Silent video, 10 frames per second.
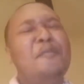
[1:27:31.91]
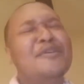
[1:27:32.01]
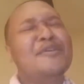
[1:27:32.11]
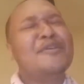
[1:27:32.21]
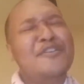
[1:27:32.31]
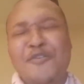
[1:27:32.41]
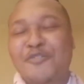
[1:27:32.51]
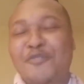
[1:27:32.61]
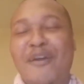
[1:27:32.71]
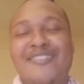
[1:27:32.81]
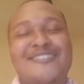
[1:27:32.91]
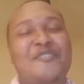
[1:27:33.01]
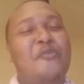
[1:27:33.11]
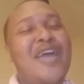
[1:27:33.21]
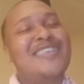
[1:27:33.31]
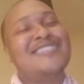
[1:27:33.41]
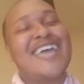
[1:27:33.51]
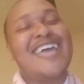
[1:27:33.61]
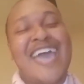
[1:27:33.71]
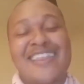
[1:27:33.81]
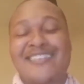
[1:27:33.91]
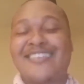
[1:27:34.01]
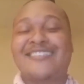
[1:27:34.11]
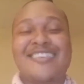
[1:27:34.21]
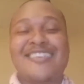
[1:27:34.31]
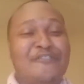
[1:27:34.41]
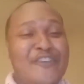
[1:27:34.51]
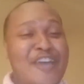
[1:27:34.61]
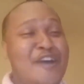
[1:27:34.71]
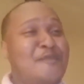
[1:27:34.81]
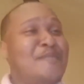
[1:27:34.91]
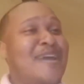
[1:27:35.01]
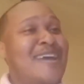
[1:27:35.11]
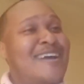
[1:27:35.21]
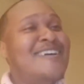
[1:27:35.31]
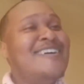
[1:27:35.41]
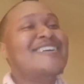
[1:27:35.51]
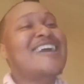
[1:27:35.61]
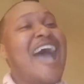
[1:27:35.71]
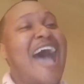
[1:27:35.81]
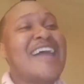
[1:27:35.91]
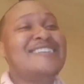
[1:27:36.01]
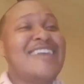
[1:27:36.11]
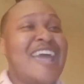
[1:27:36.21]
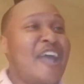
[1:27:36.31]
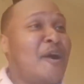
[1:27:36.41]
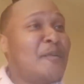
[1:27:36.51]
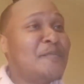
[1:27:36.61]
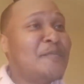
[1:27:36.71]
But the Hughes brothers, the way that they edited this film, man, goddamn.